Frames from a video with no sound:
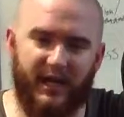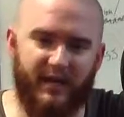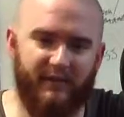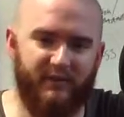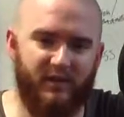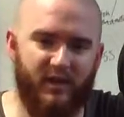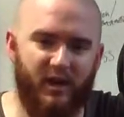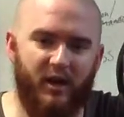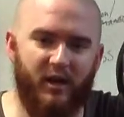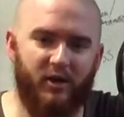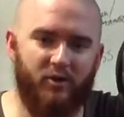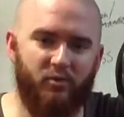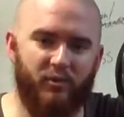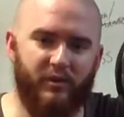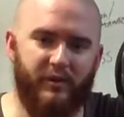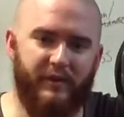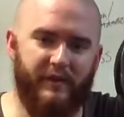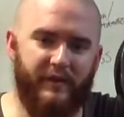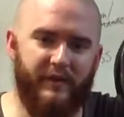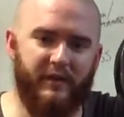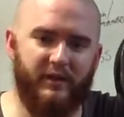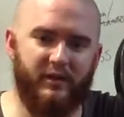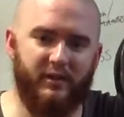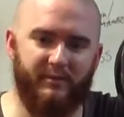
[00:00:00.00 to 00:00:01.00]
of an awkward
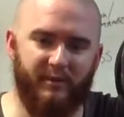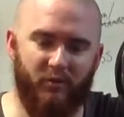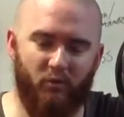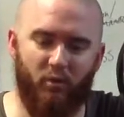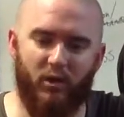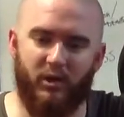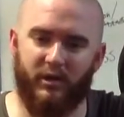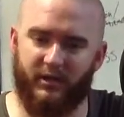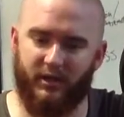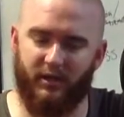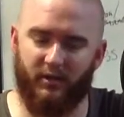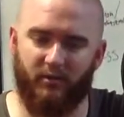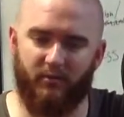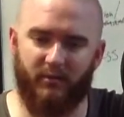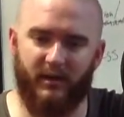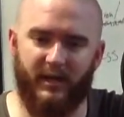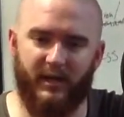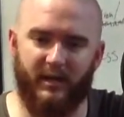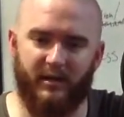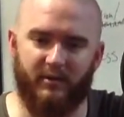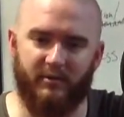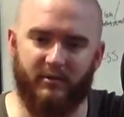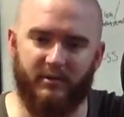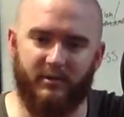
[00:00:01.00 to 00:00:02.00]
thing to be walking
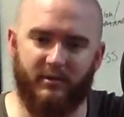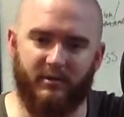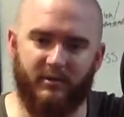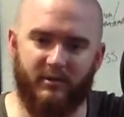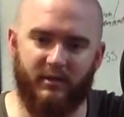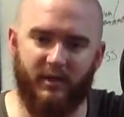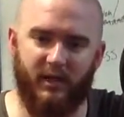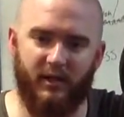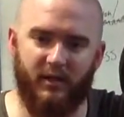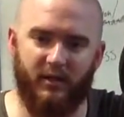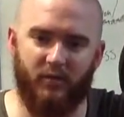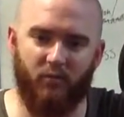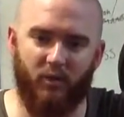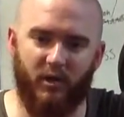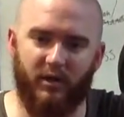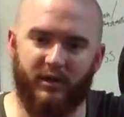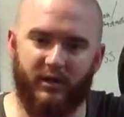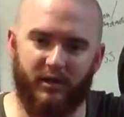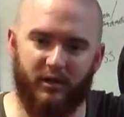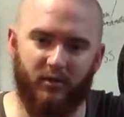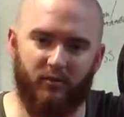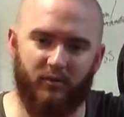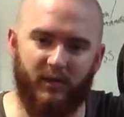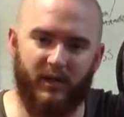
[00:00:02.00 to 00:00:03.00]
around
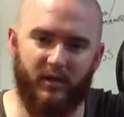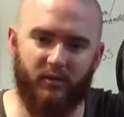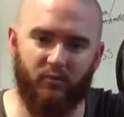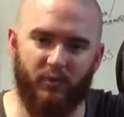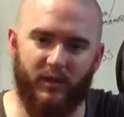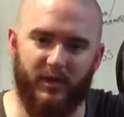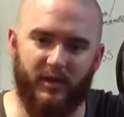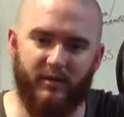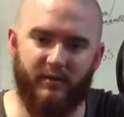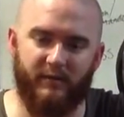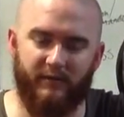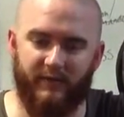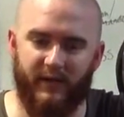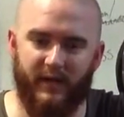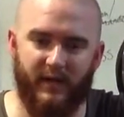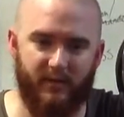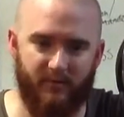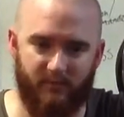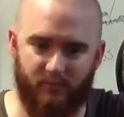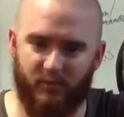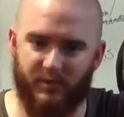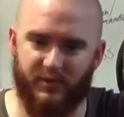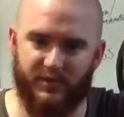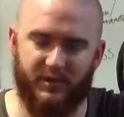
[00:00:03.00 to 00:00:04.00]
with if I
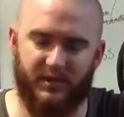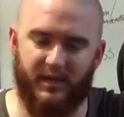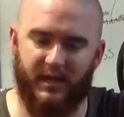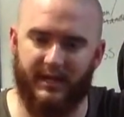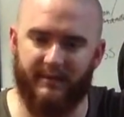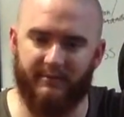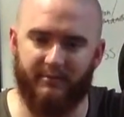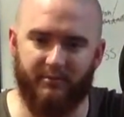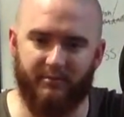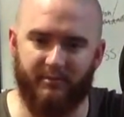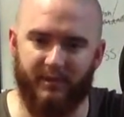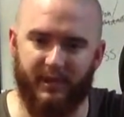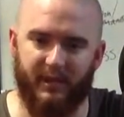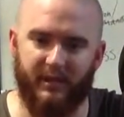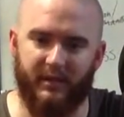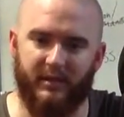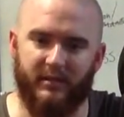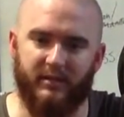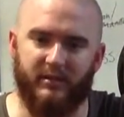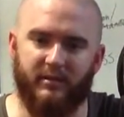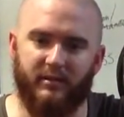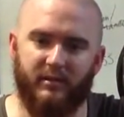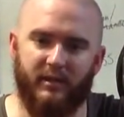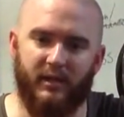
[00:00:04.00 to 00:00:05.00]
was an
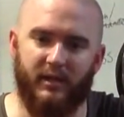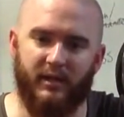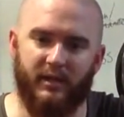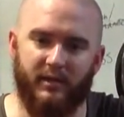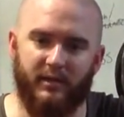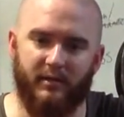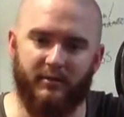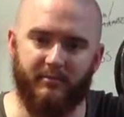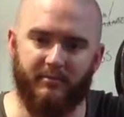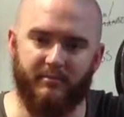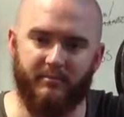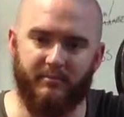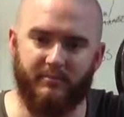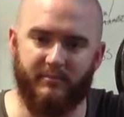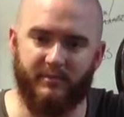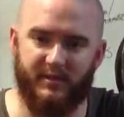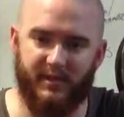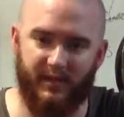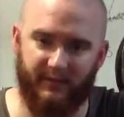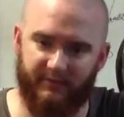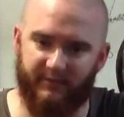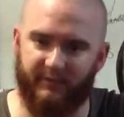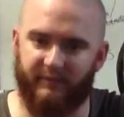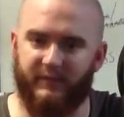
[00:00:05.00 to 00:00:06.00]
able-bodied,
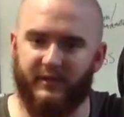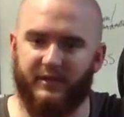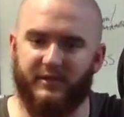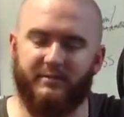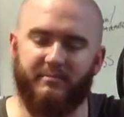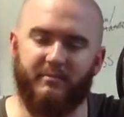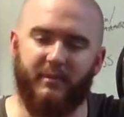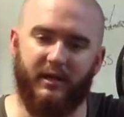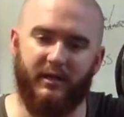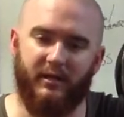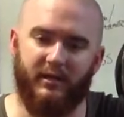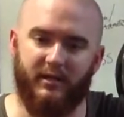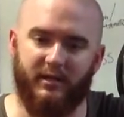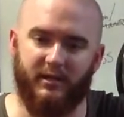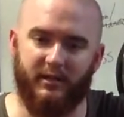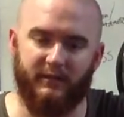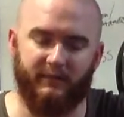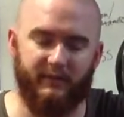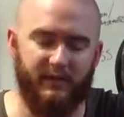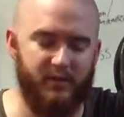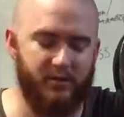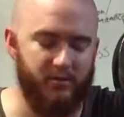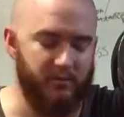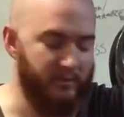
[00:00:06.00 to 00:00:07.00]
self-defense-minded
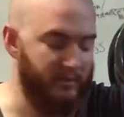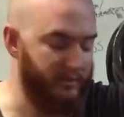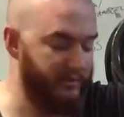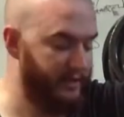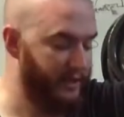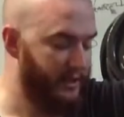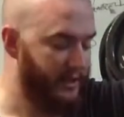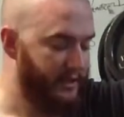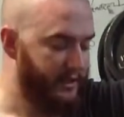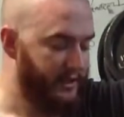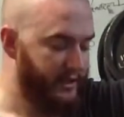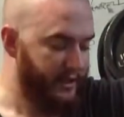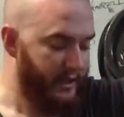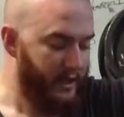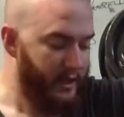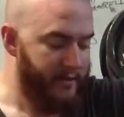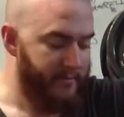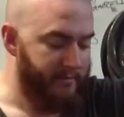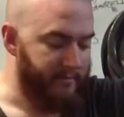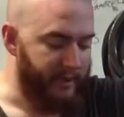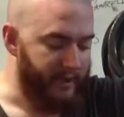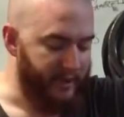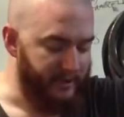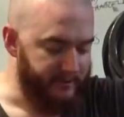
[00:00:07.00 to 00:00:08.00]
individual.
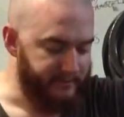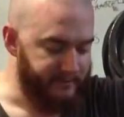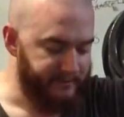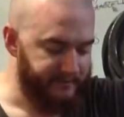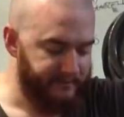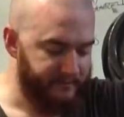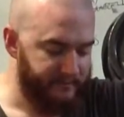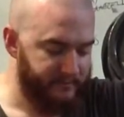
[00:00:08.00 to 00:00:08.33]
But